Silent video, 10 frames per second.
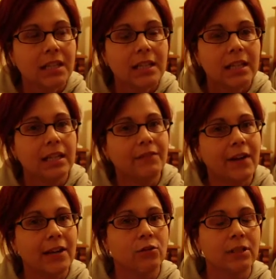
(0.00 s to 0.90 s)
if
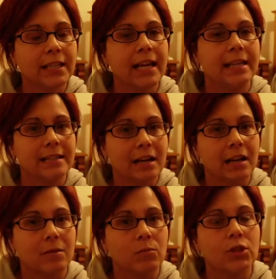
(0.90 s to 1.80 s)
I only end
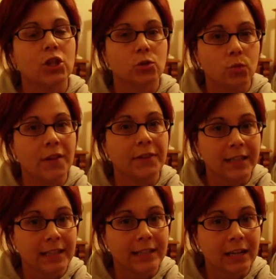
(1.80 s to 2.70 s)
up with just one
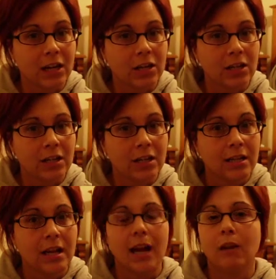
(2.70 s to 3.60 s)
thing in the cart,
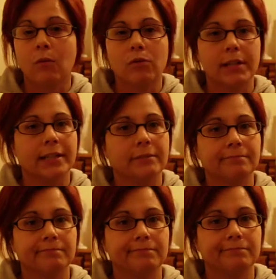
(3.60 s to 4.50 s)
I won't get it.
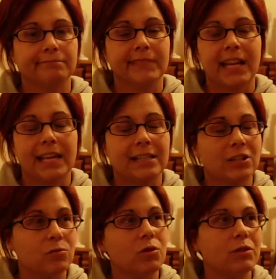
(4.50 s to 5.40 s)
I
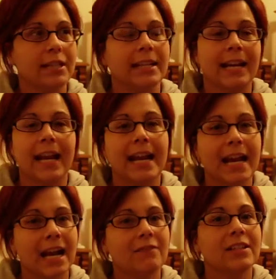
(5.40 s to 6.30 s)
just won't get it. I
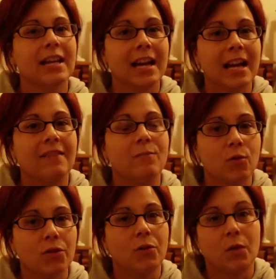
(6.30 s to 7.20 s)
have to have
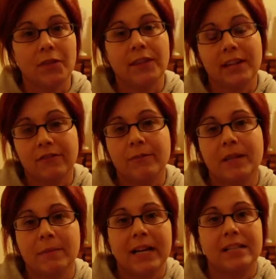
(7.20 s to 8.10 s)
more than one thing for me
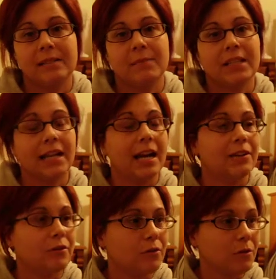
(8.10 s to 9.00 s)
to buy something. I
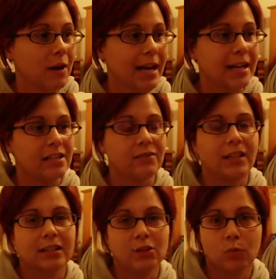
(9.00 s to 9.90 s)
don't know why. I just feel
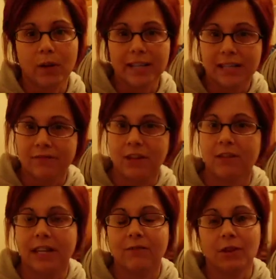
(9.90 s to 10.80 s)
like it's a waste if I
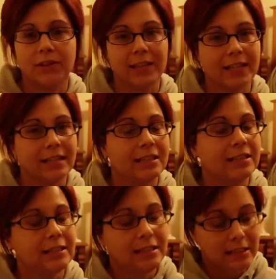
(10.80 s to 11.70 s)
only have one thing.
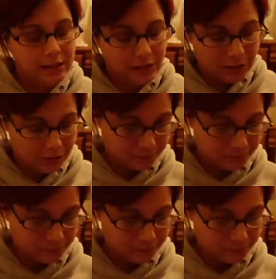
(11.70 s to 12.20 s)
So.